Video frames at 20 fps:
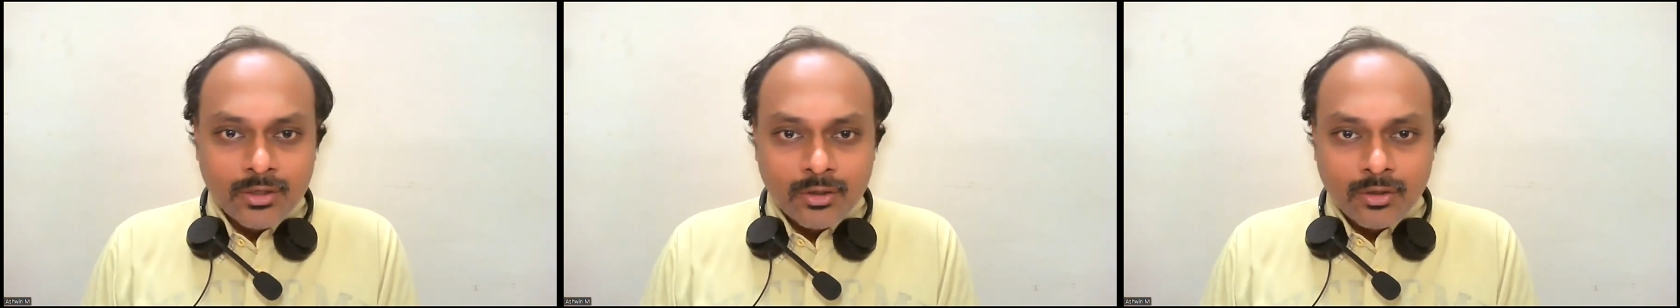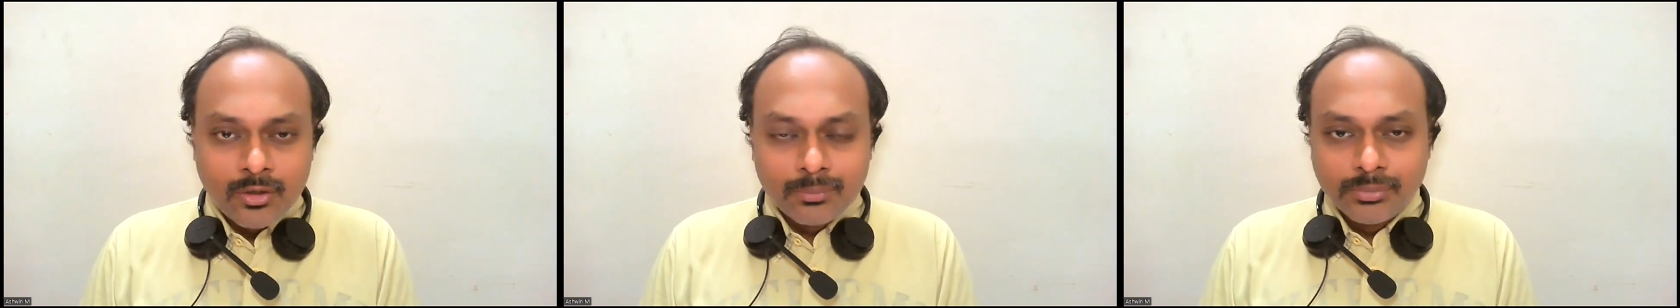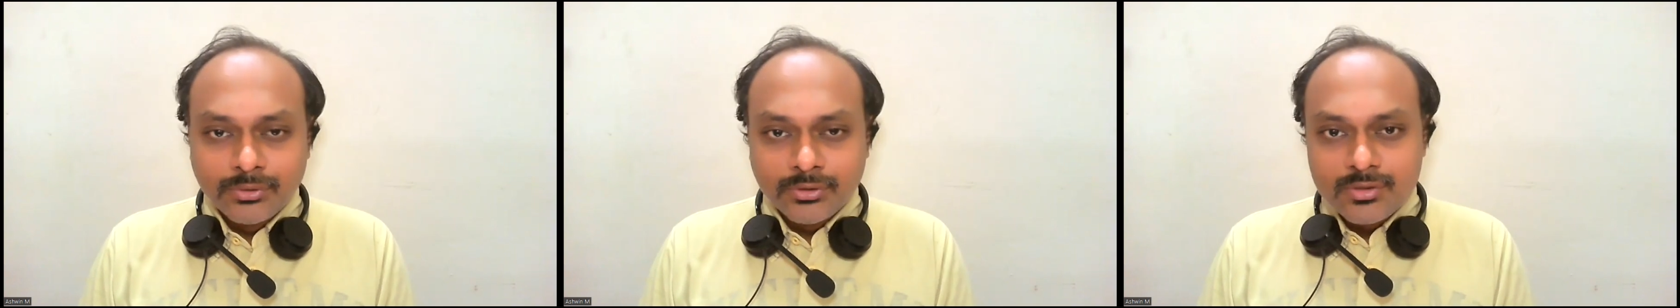
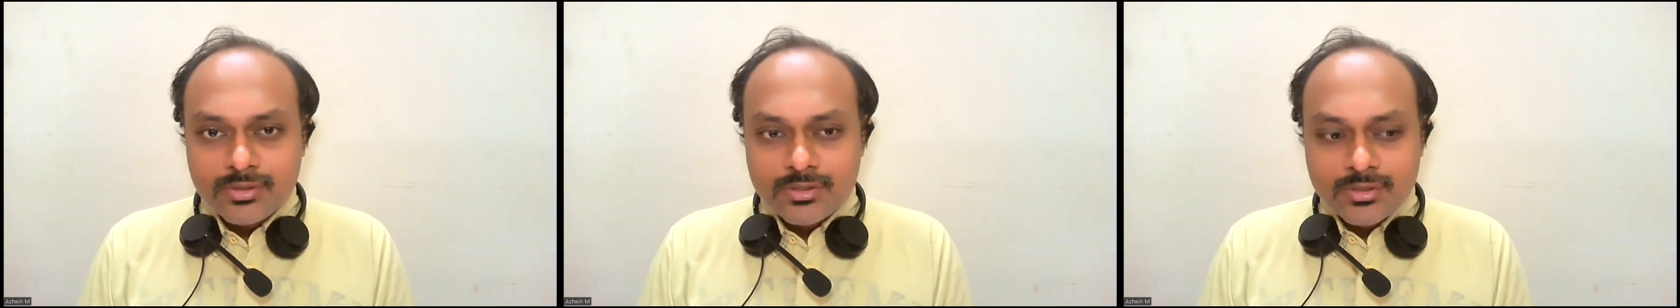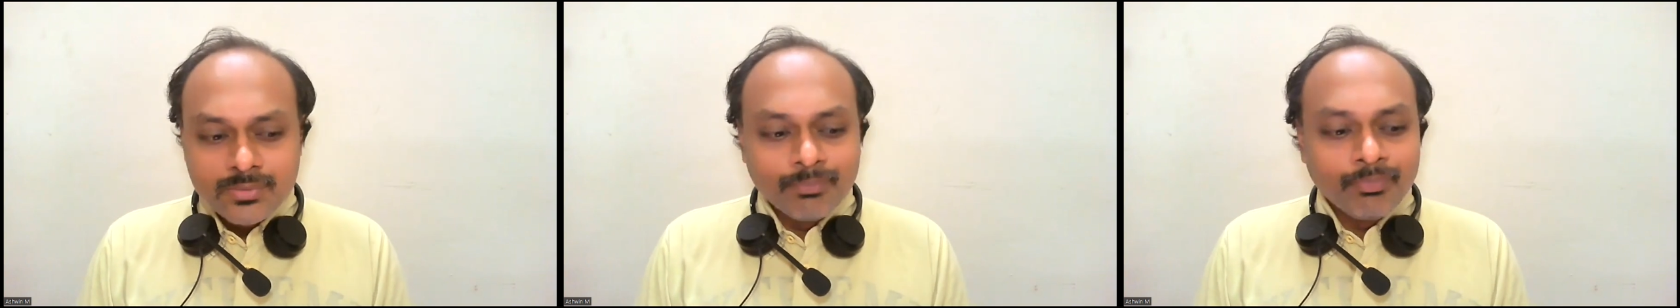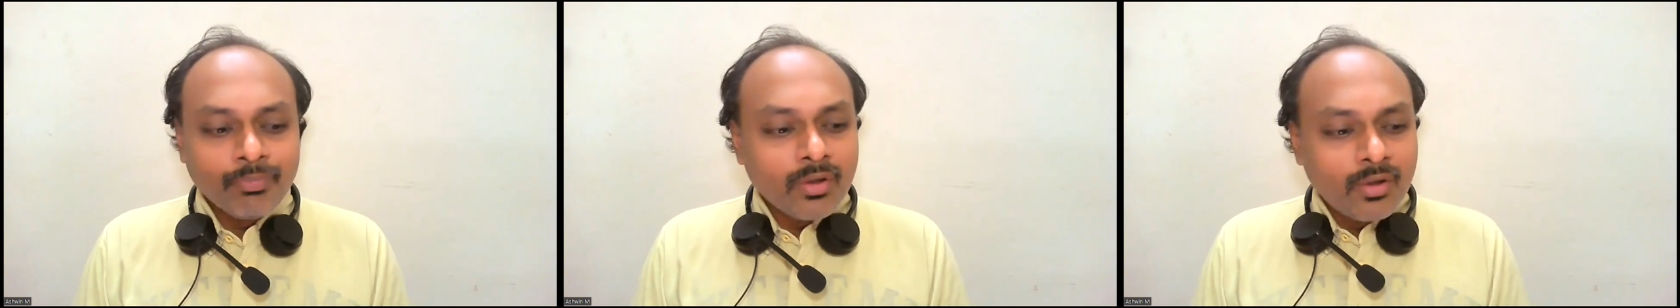
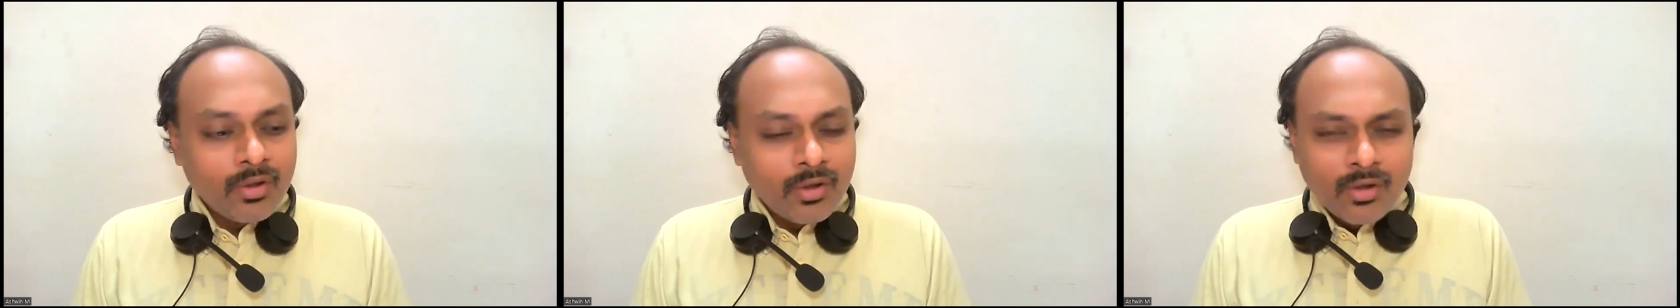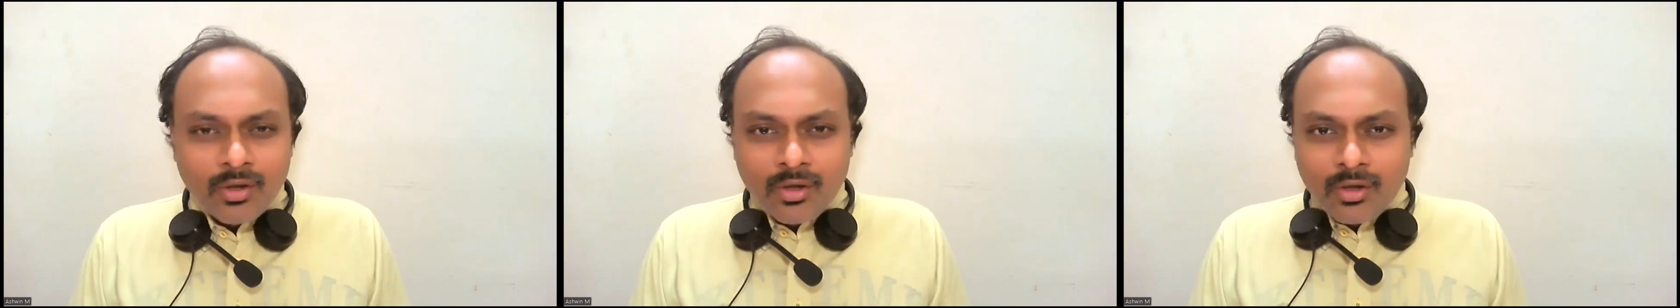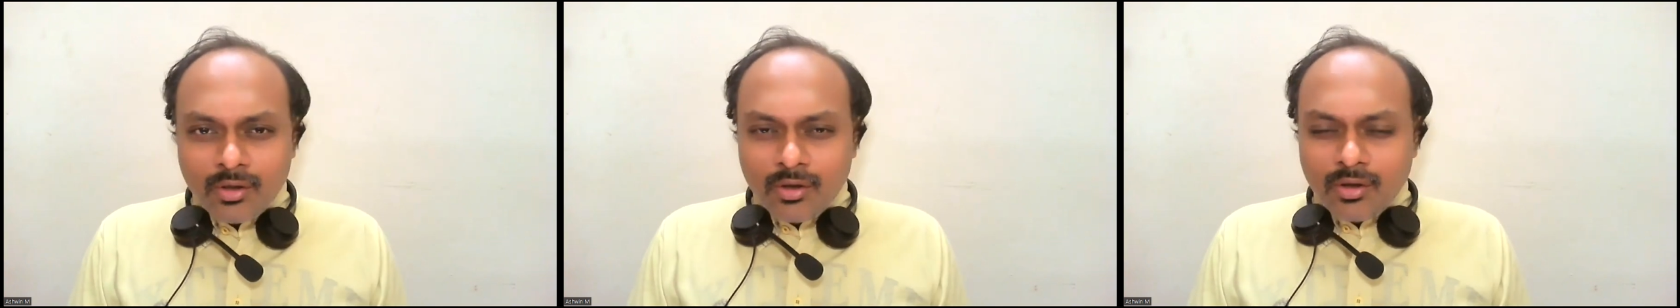options.
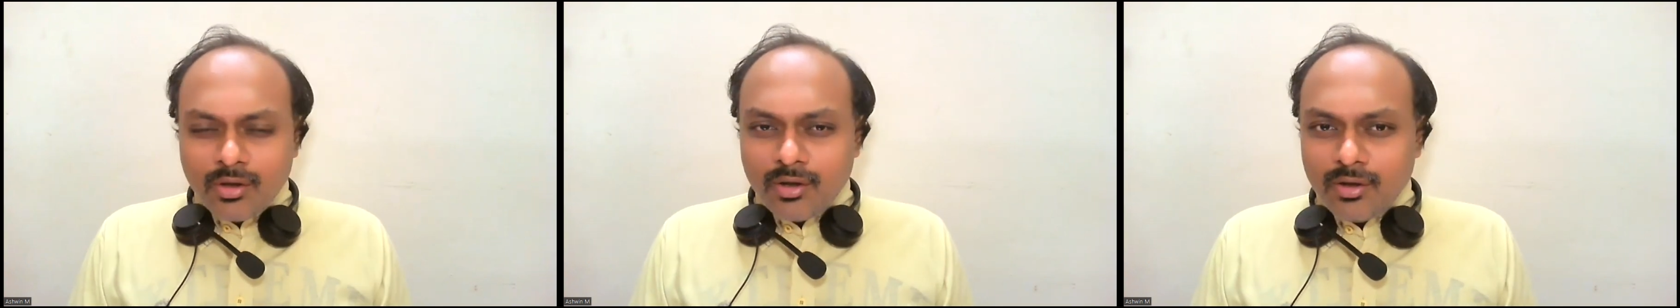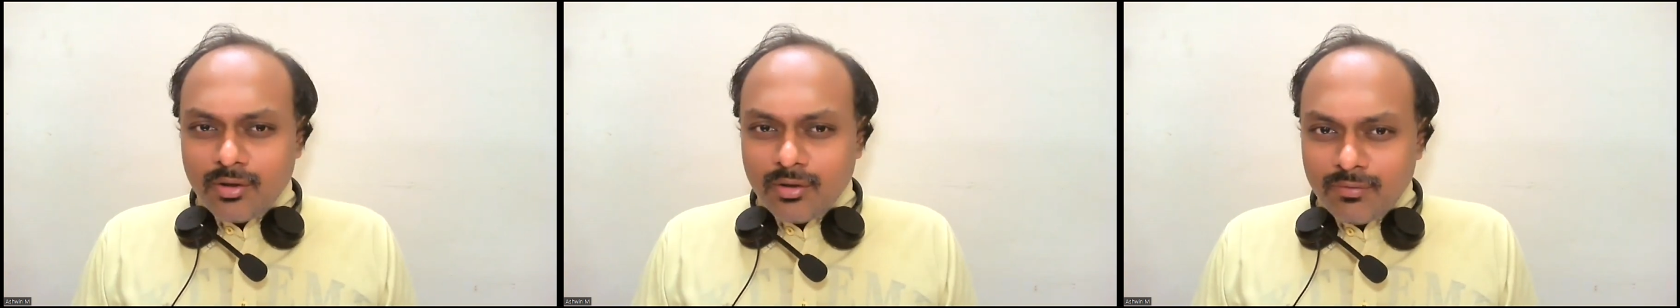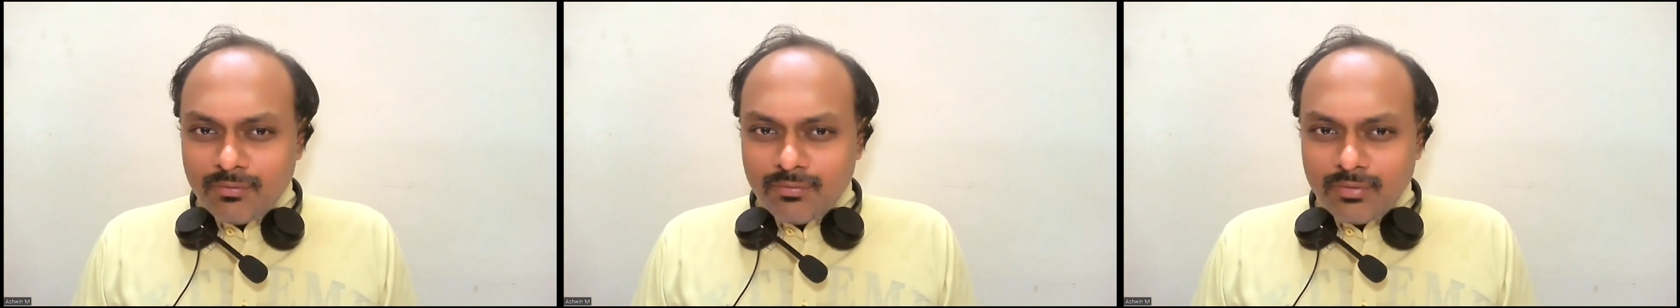
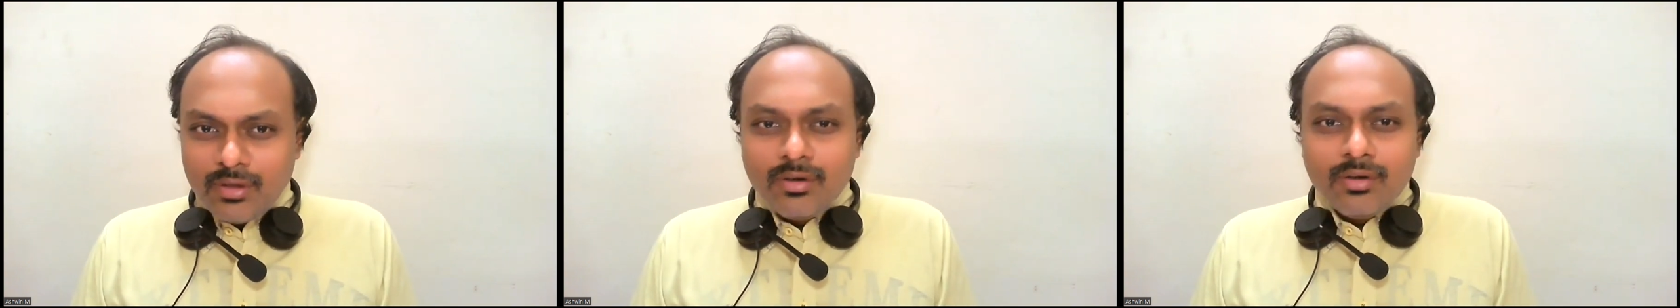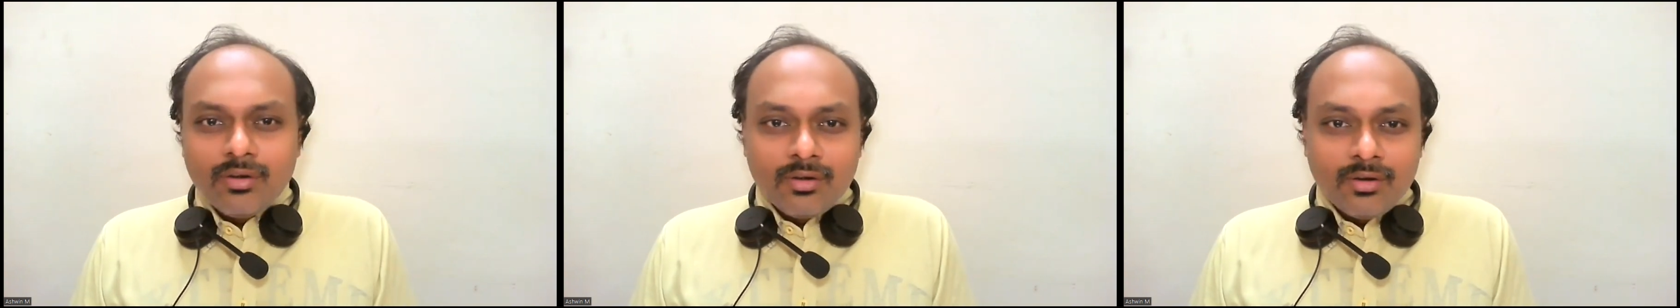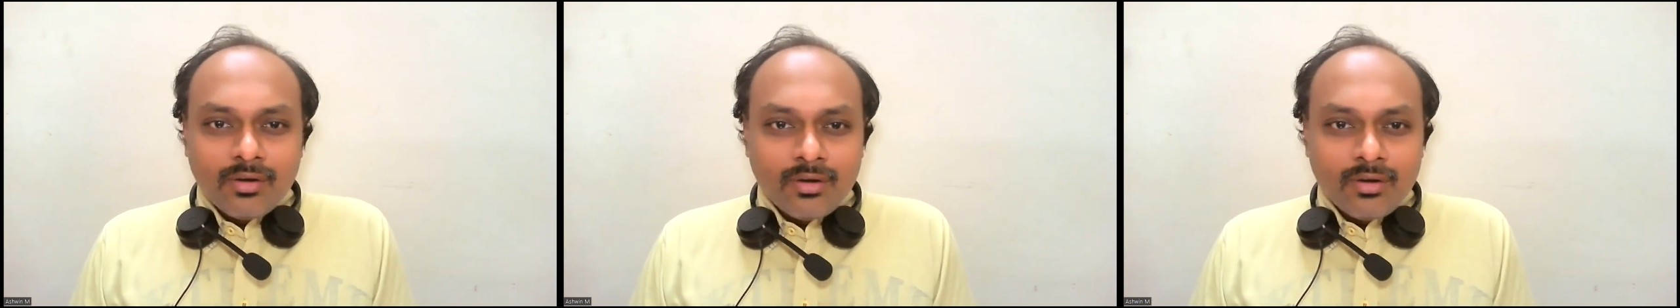Well,